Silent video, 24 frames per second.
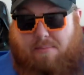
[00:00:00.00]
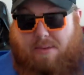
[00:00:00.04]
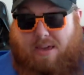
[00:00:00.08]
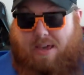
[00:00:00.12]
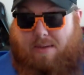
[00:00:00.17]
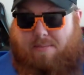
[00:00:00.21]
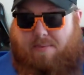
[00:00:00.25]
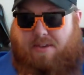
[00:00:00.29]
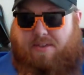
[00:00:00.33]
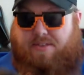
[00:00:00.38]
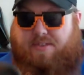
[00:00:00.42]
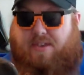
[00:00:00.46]

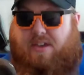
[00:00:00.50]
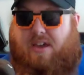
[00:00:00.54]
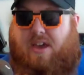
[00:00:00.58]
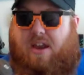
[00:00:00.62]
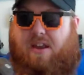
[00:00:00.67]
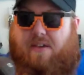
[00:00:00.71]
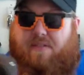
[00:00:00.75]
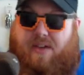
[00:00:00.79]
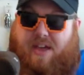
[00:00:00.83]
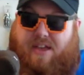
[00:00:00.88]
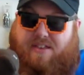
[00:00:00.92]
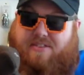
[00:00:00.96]
Babies. It
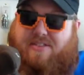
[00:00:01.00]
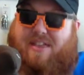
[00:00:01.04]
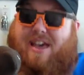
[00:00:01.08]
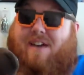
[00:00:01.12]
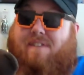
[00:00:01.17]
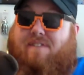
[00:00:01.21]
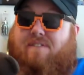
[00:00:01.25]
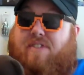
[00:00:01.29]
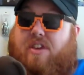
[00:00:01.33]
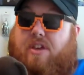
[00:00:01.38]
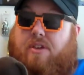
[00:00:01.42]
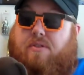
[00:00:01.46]
kind of has
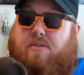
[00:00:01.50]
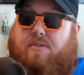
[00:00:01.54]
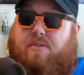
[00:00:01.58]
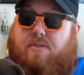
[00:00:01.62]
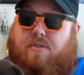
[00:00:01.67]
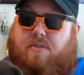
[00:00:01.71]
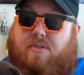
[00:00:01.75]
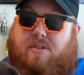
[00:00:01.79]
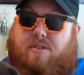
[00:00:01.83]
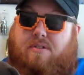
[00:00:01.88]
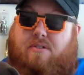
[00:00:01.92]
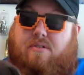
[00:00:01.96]
that feel
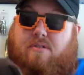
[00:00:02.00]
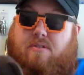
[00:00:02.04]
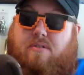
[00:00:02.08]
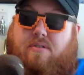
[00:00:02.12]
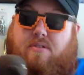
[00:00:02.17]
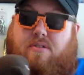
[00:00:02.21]
to it.